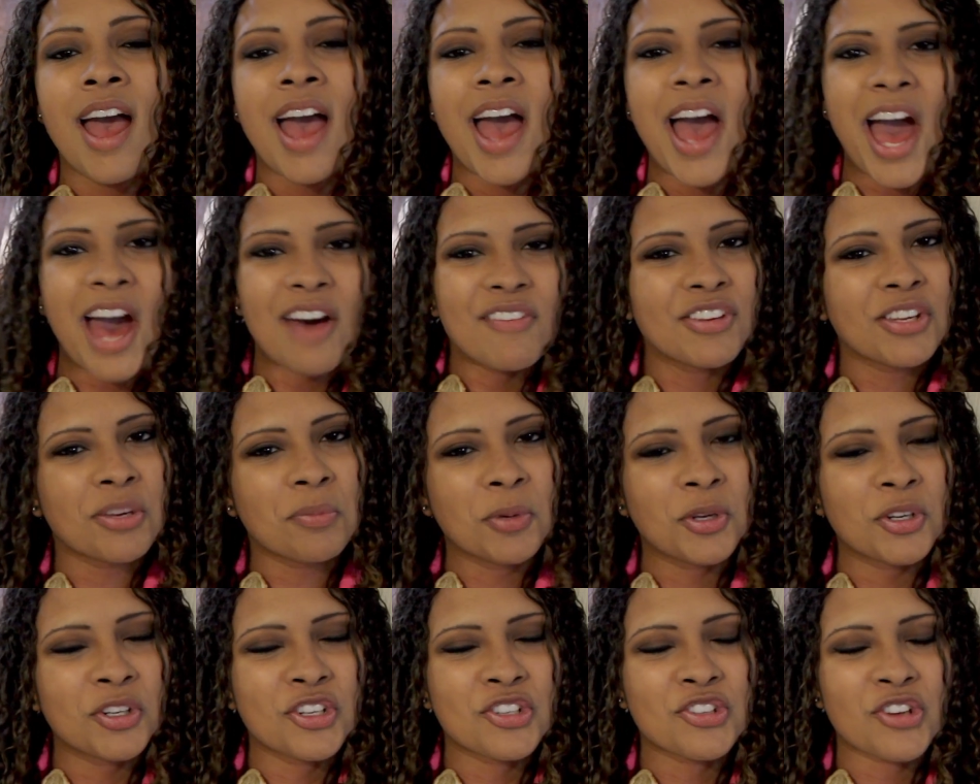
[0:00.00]
Having a
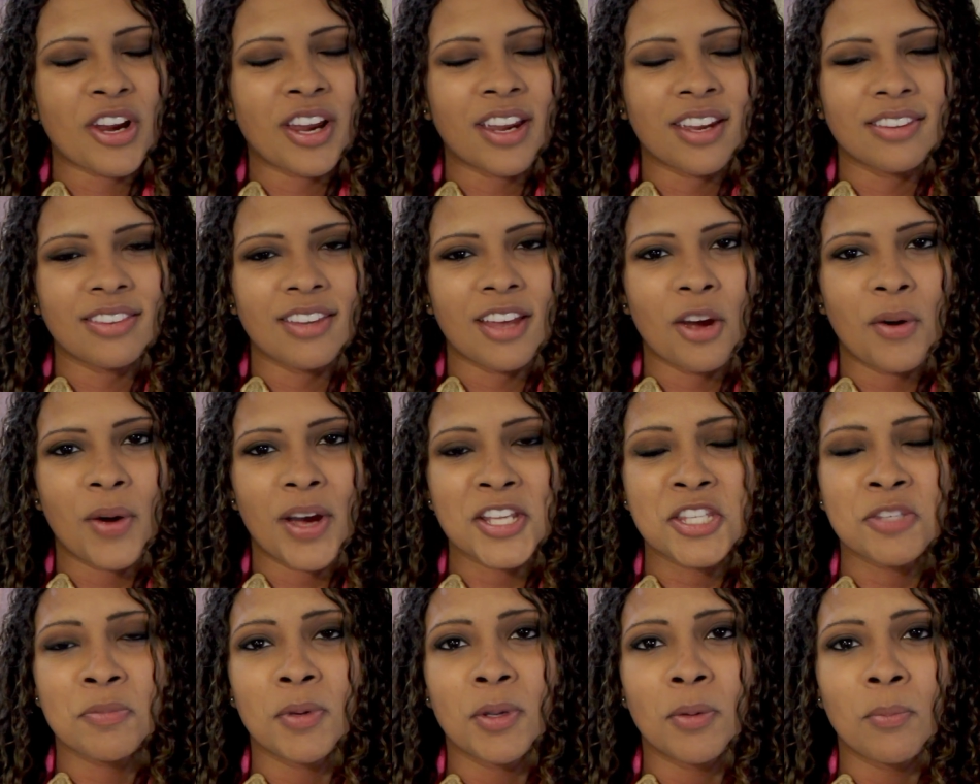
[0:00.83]
bearded dragon, though,
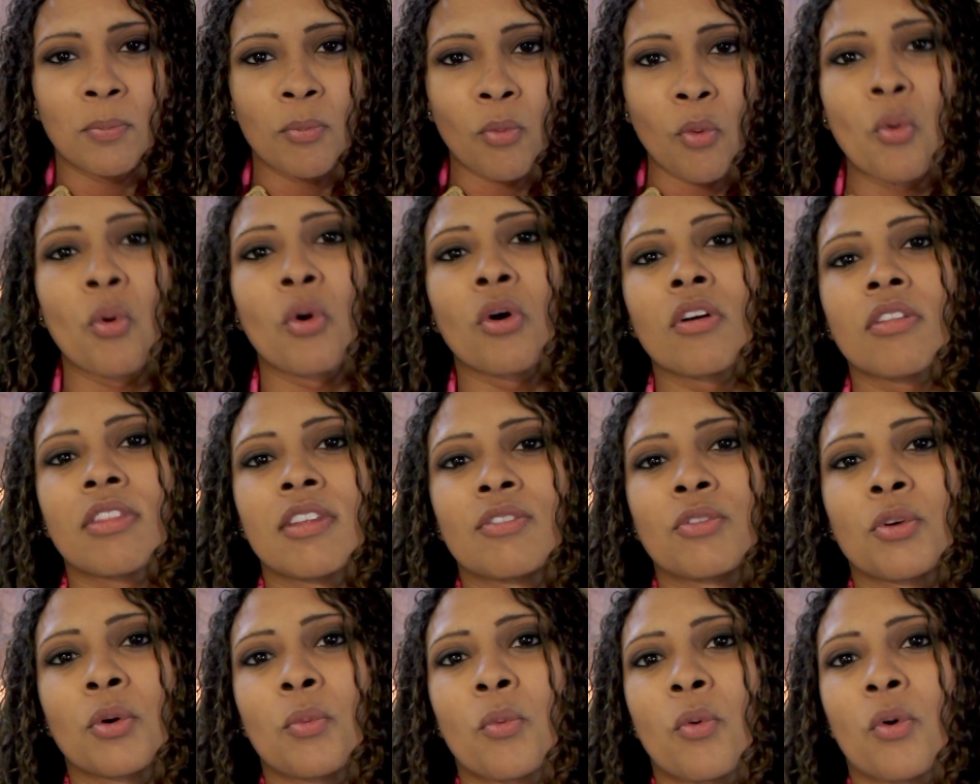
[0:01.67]
has been more
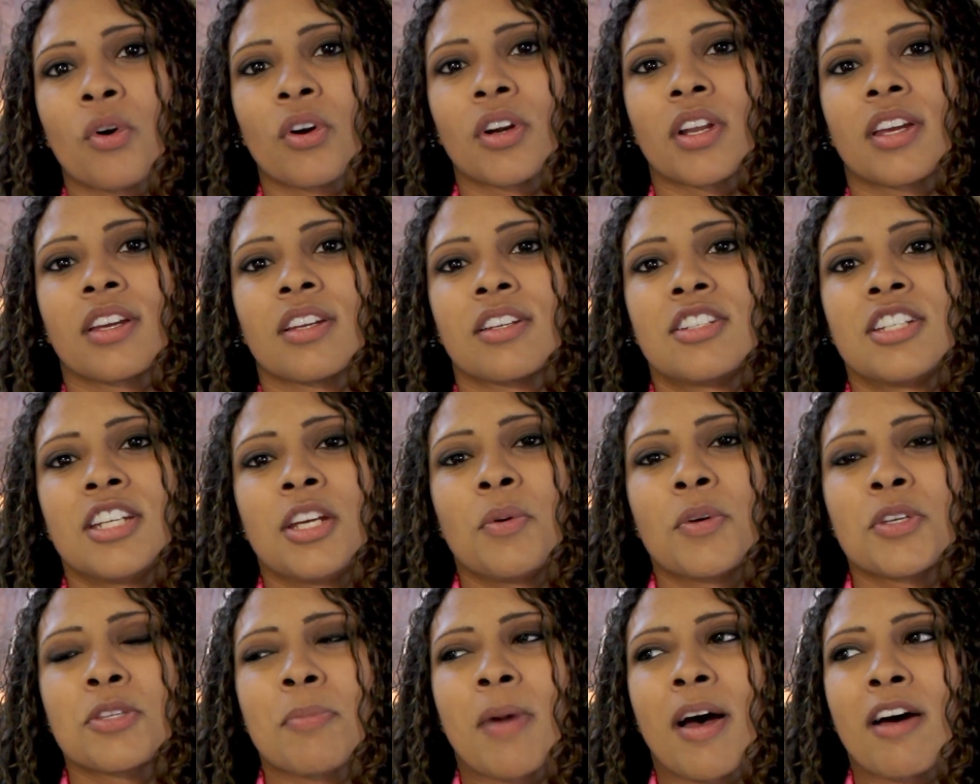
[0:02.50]
than rewarding. She
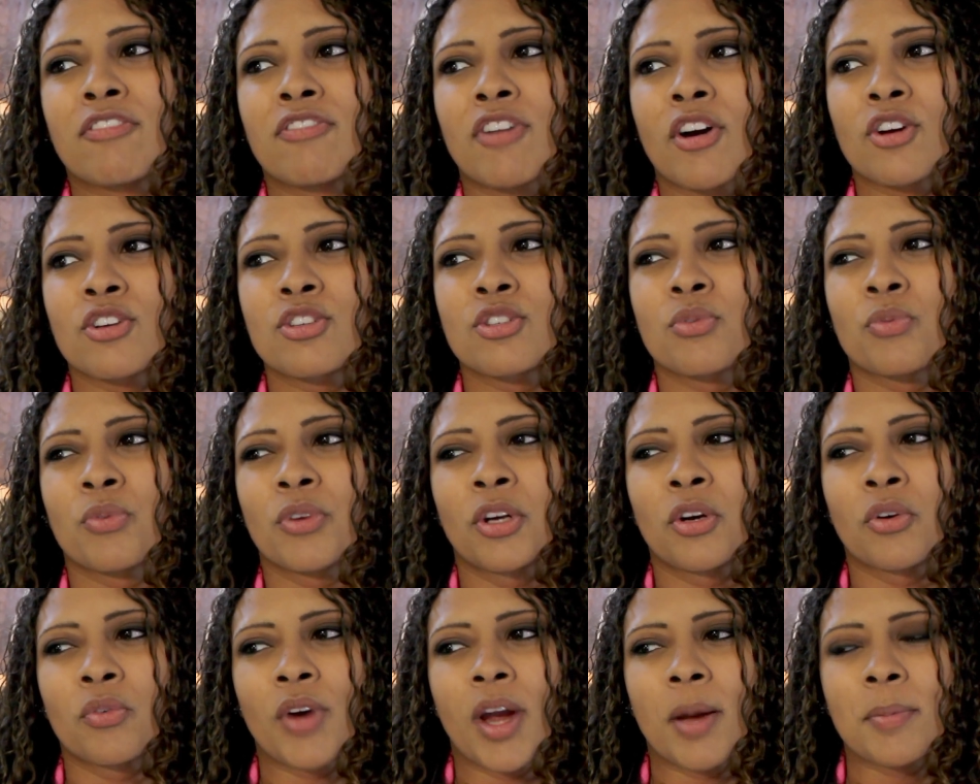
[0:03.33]
was my first
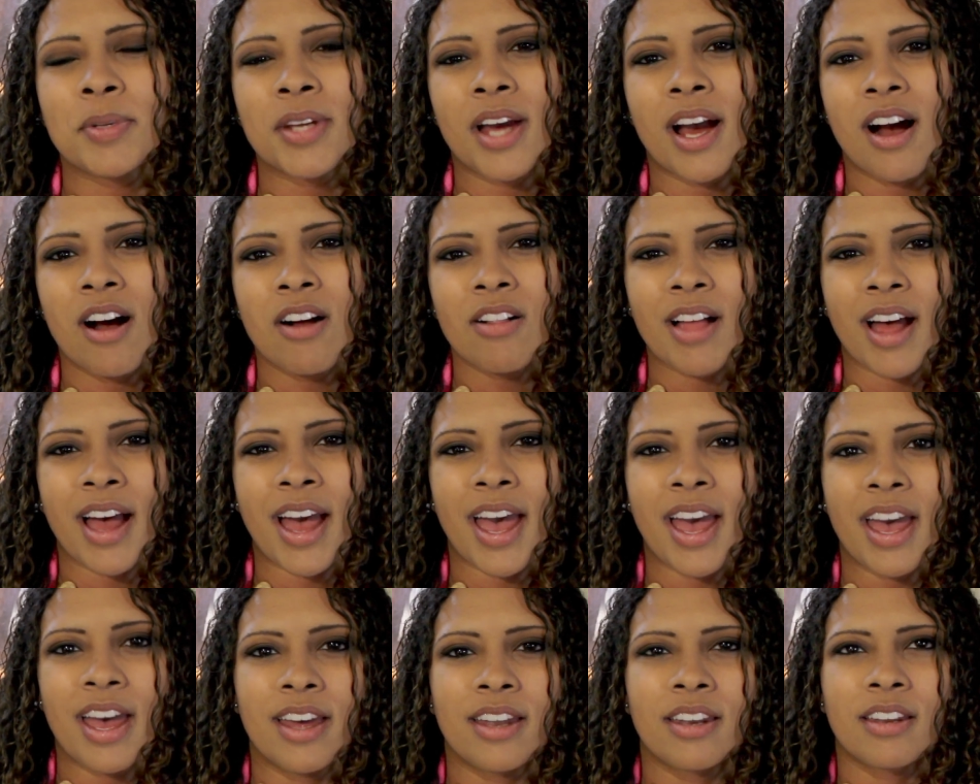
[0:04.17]
real reptile. I
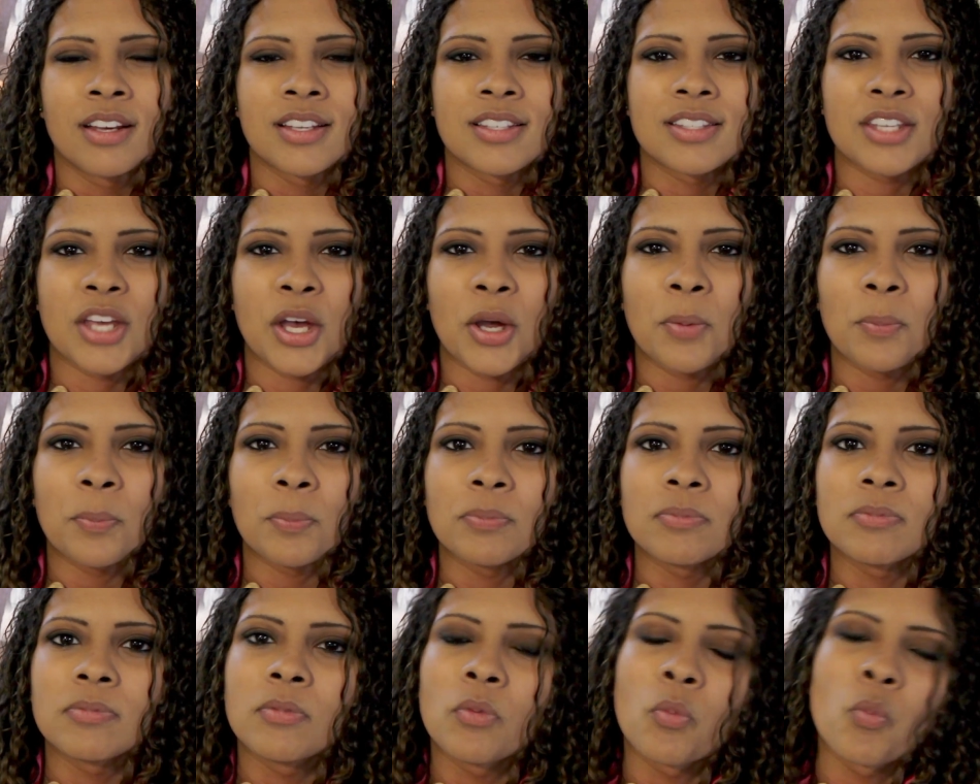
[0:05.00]
had
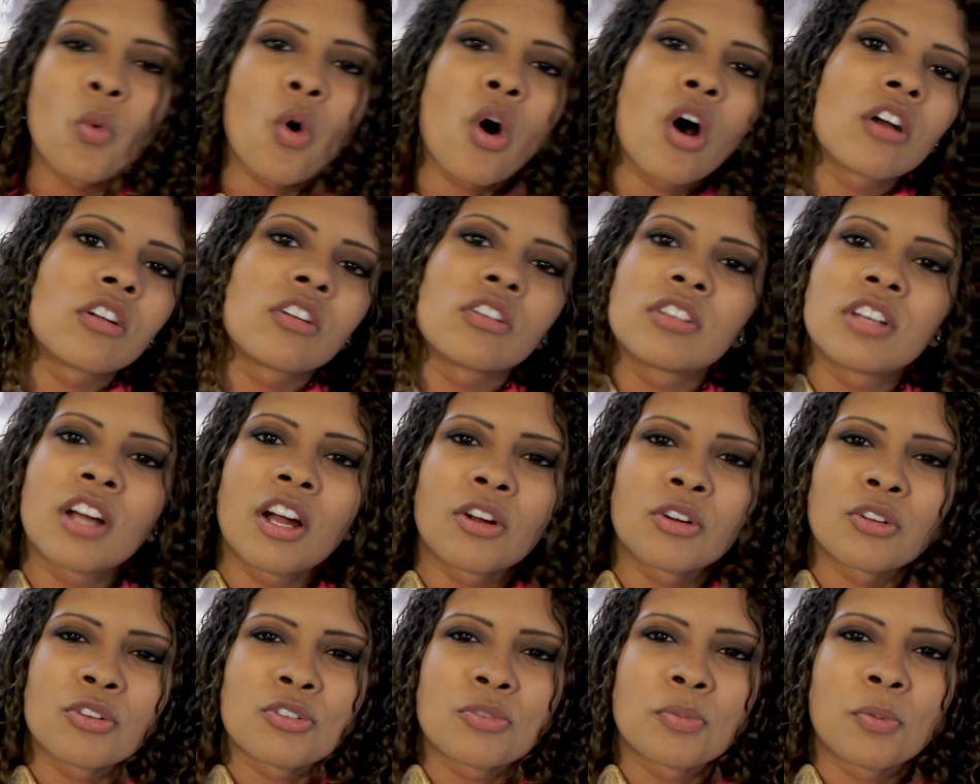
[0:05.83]
some water
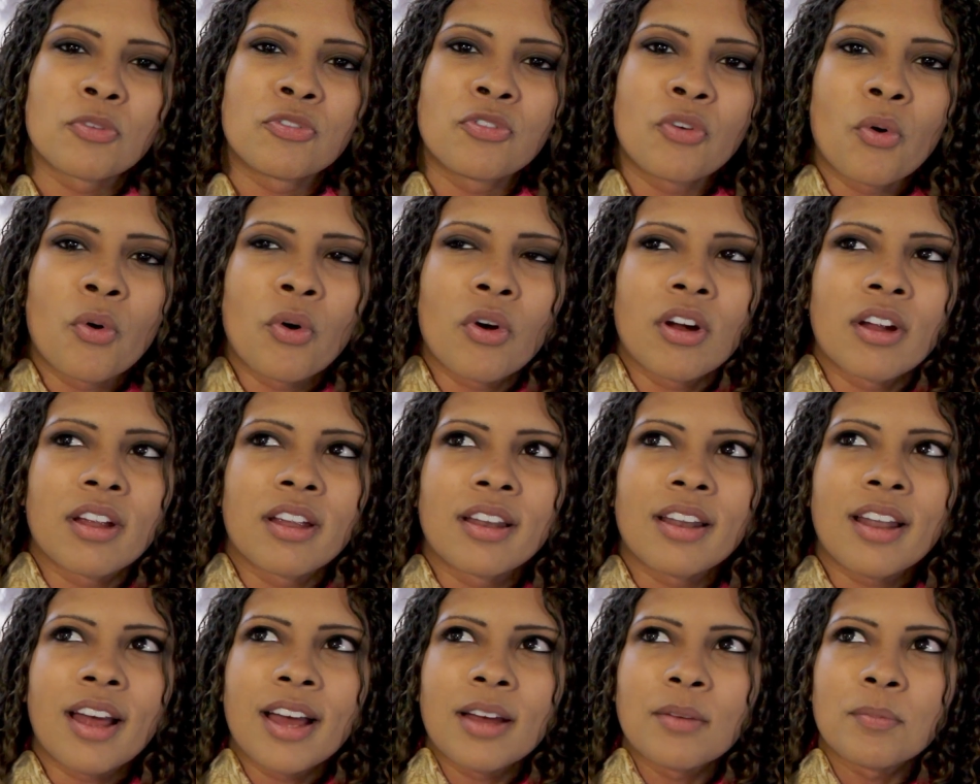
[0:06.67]
turtles before,
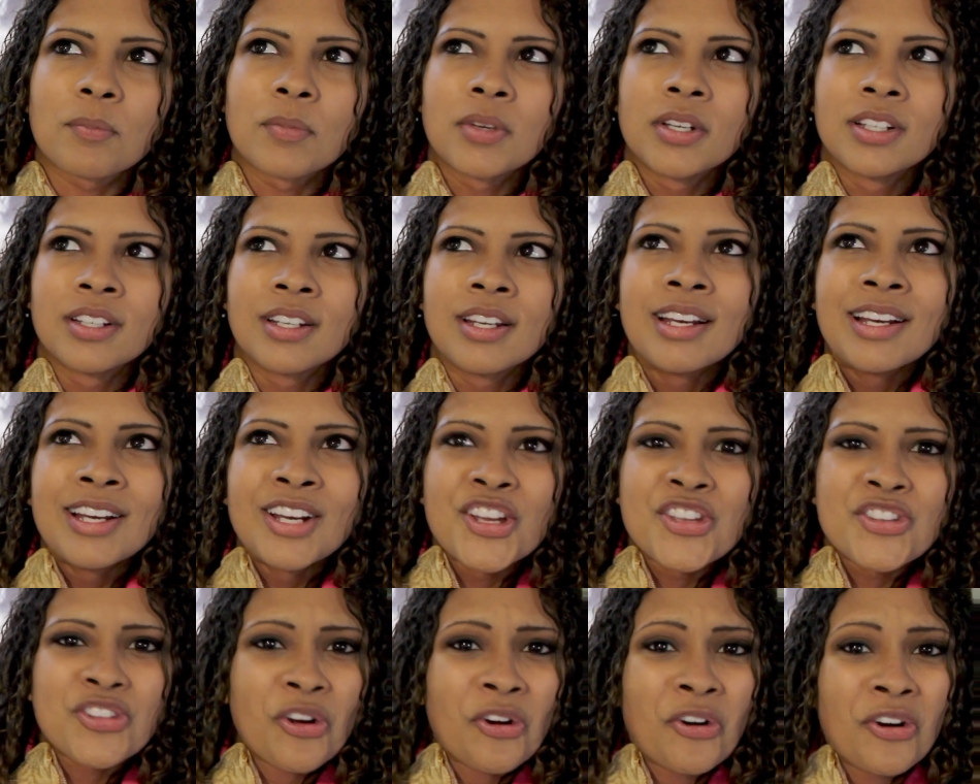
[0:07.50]
and I'm
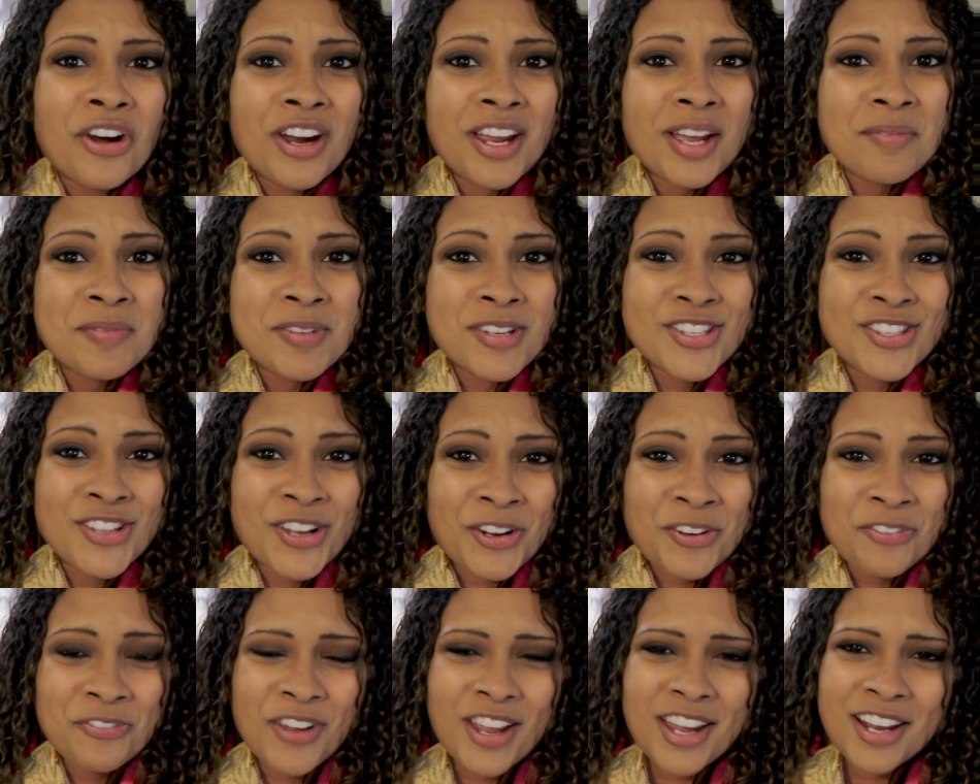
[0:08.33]
sorry, I'm just
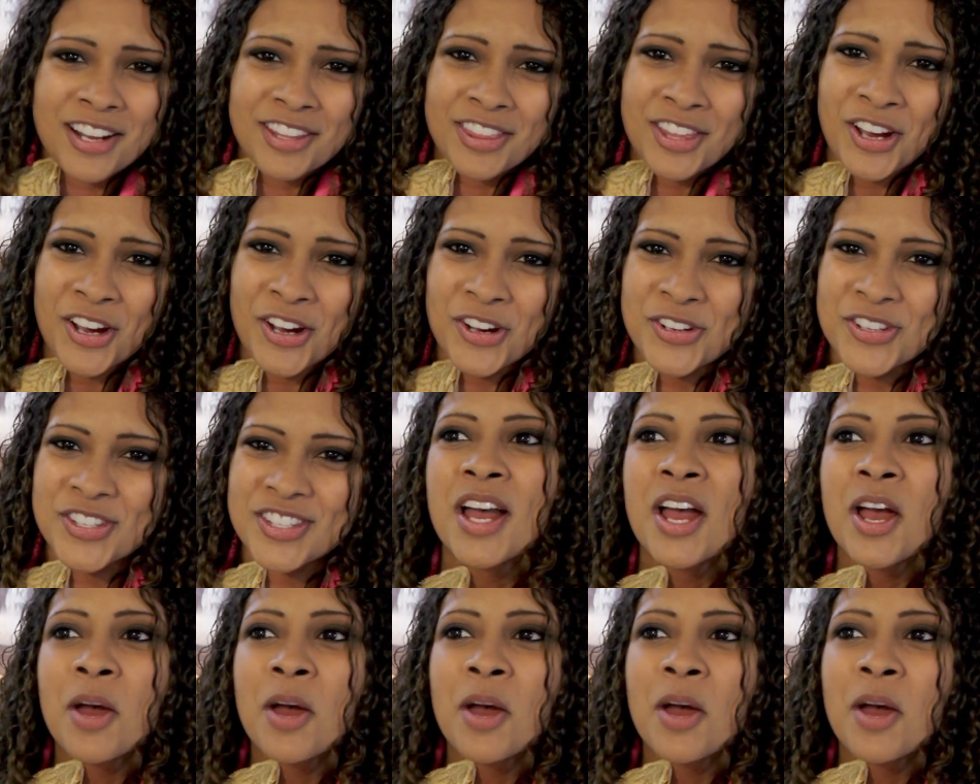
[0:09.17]
not a fan of those.